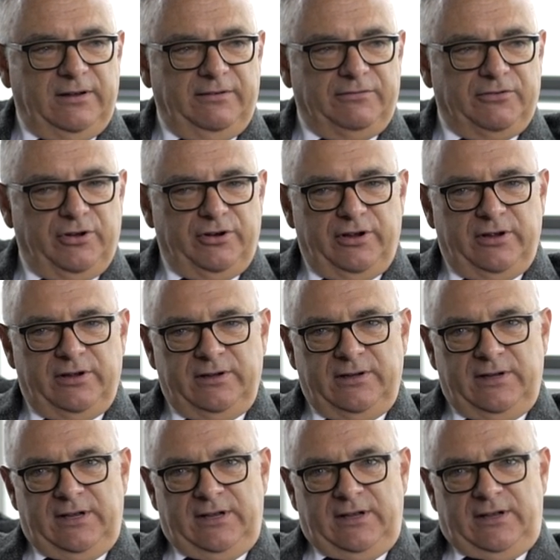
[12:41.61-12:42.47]
I've got a,
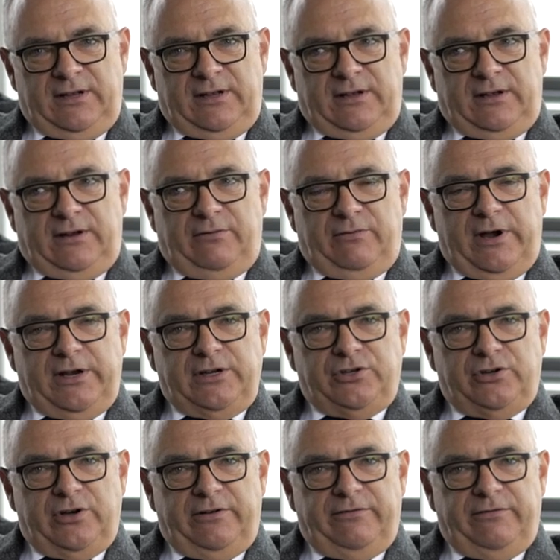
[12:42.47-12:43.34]
a
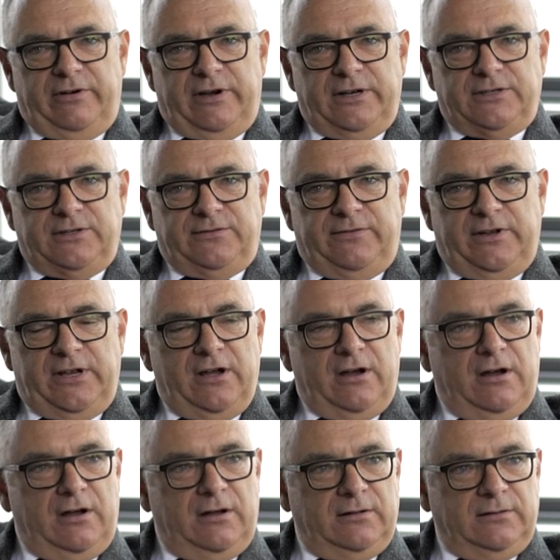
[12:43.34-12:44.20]
Range Rover
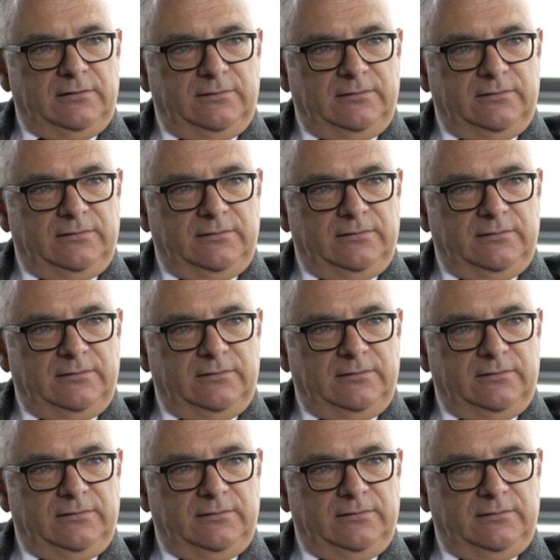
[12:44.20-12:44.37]
SVR